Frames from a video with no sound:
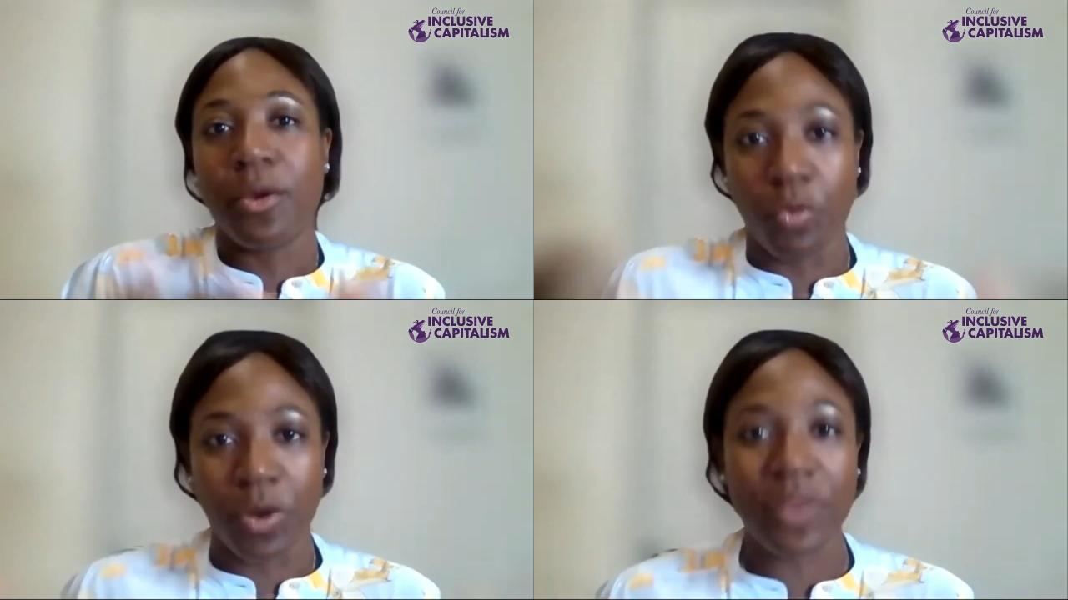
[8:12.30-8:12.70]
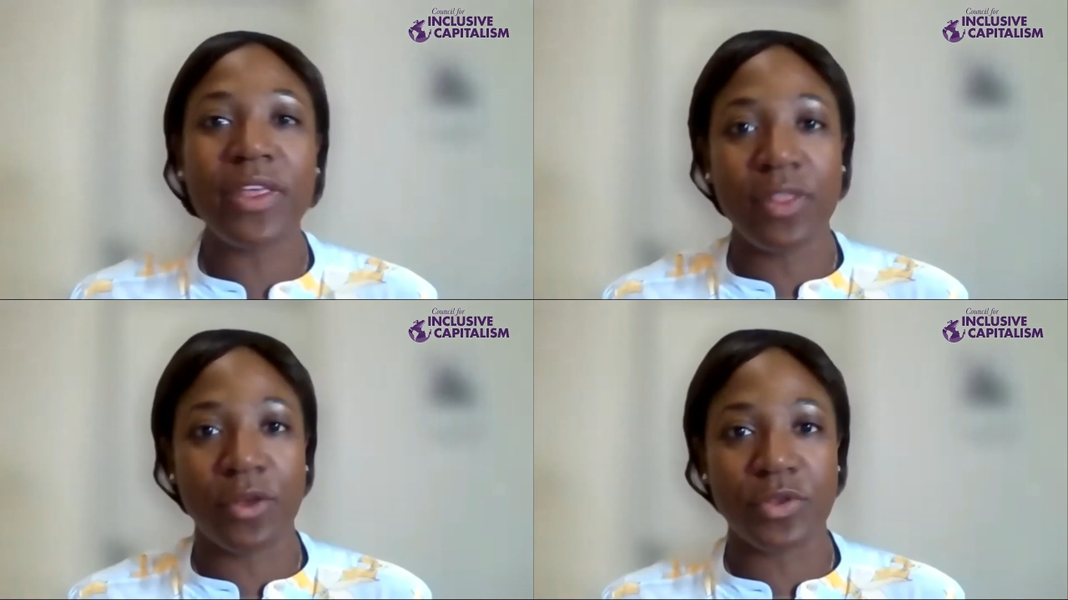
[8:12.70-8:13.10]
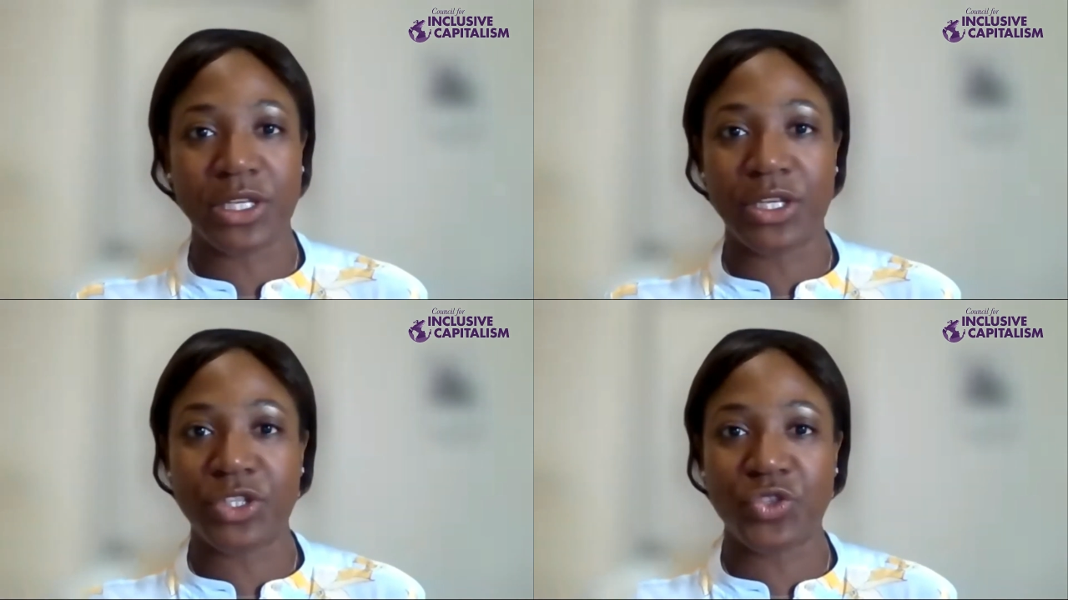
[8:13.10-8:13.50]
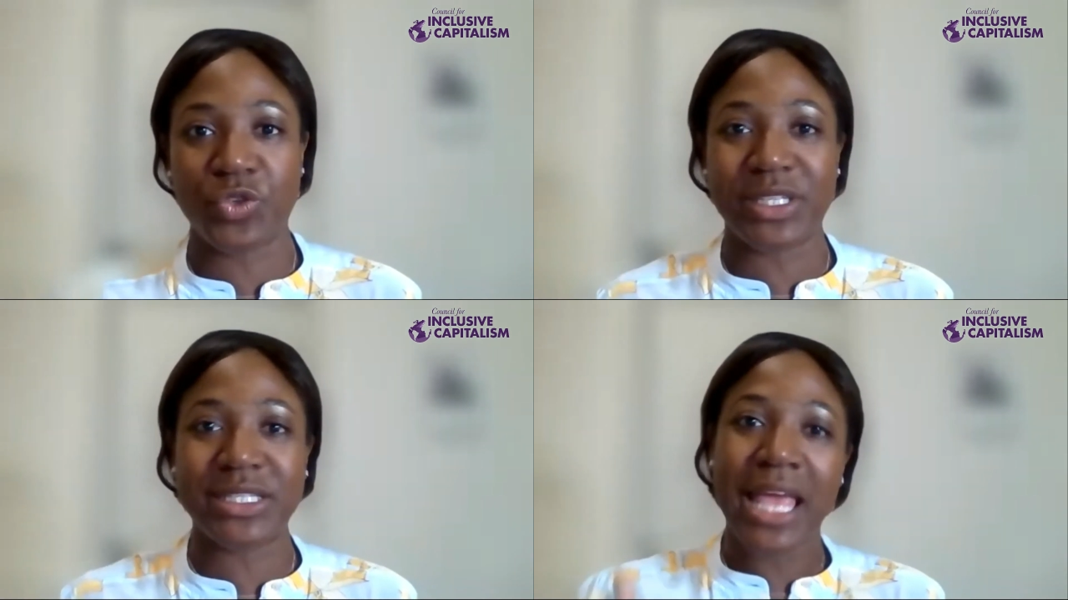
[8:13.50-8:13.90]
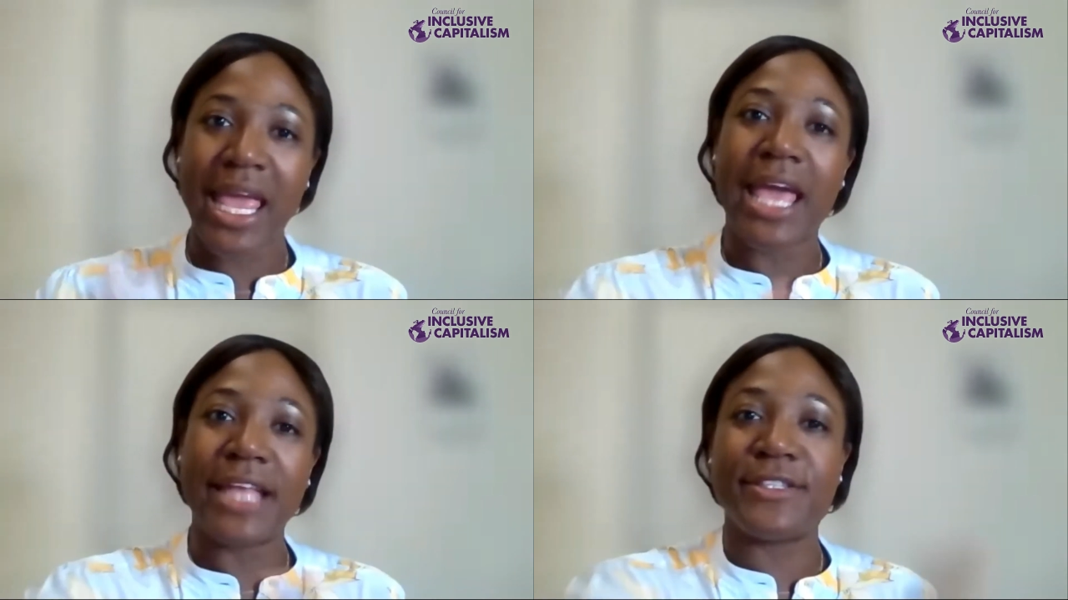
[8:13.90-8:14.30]
within those industries
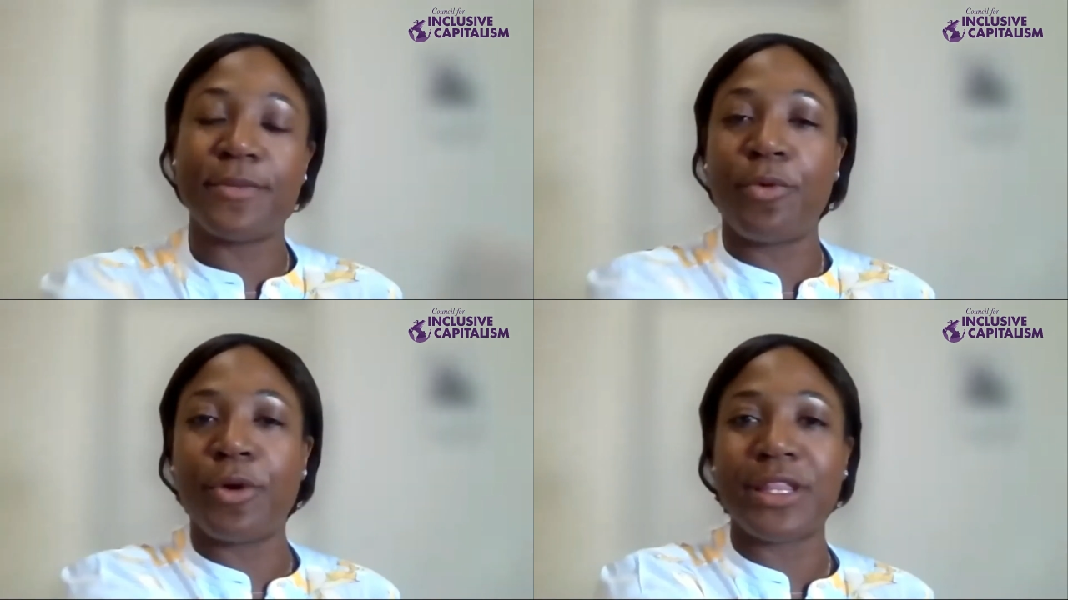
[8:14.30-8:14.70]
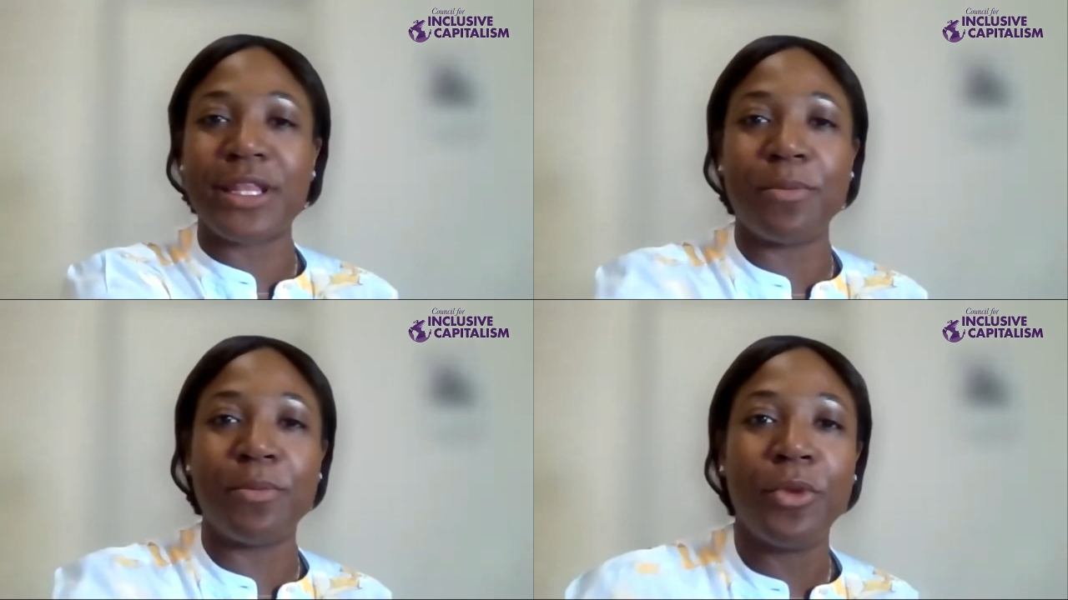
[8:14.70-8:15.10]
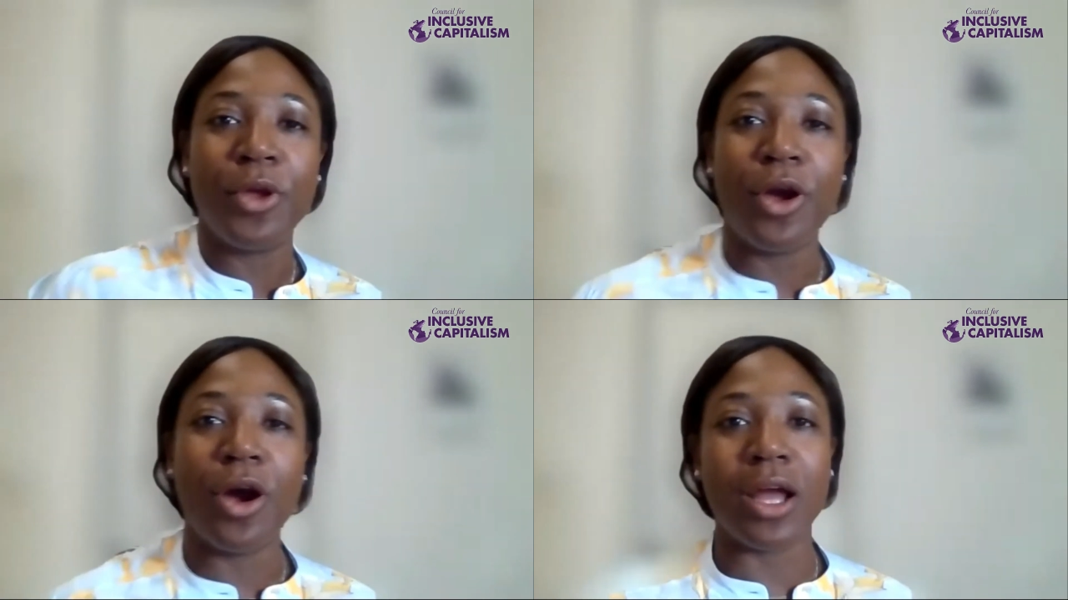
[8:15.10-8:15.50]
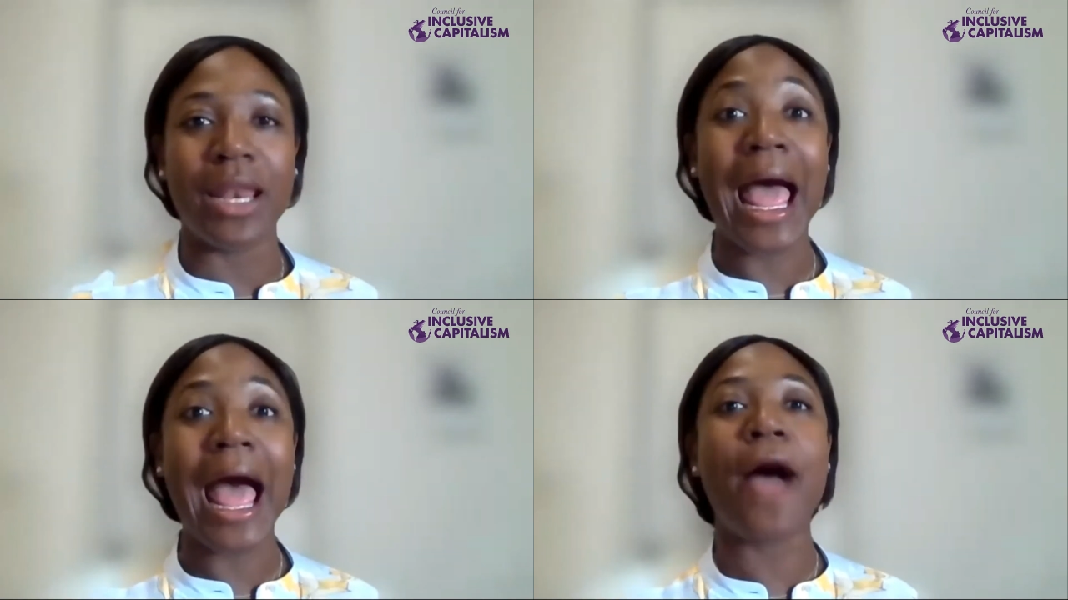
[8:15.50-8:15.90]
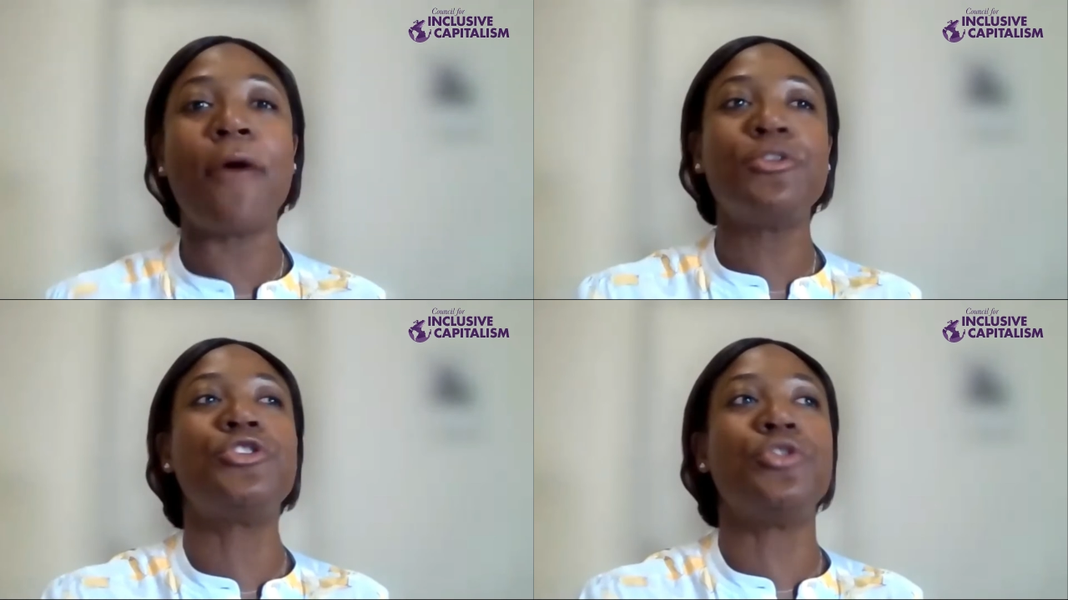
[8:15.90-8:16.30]
and support them on
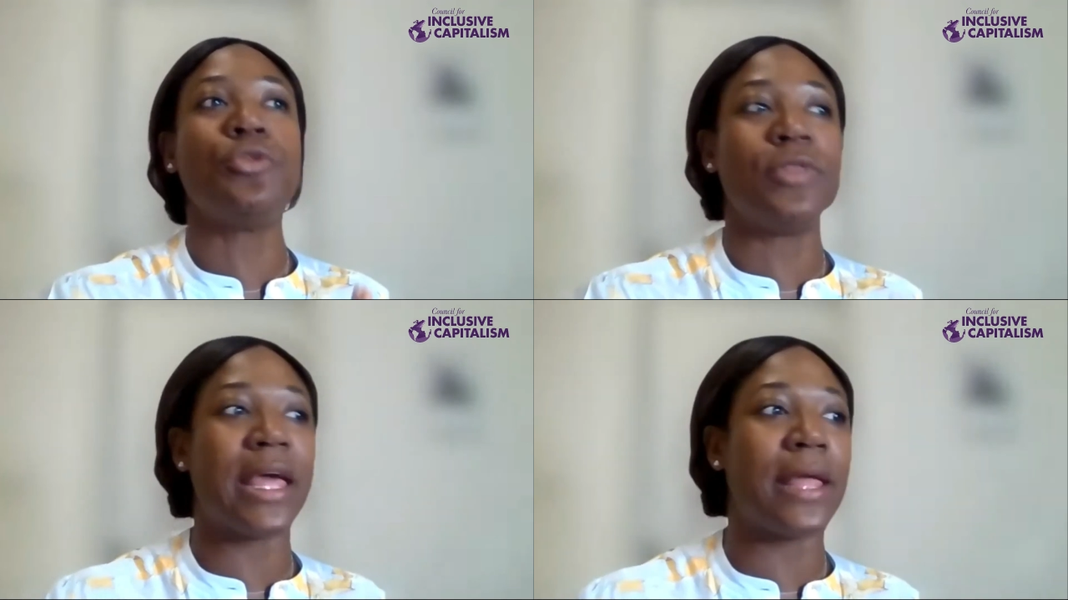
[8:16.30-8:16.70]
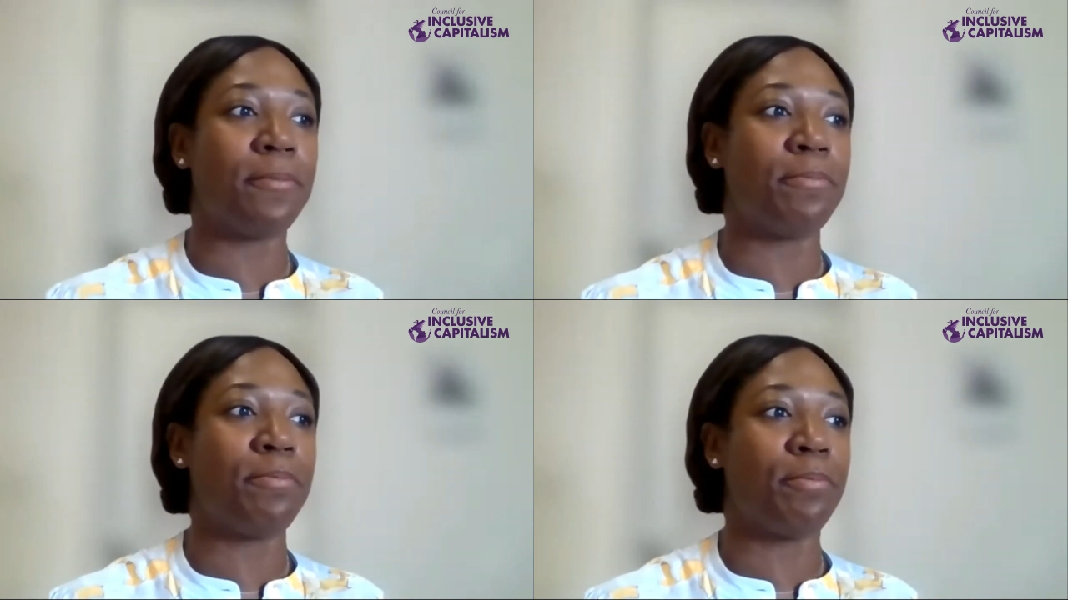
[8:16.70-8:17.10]
how to then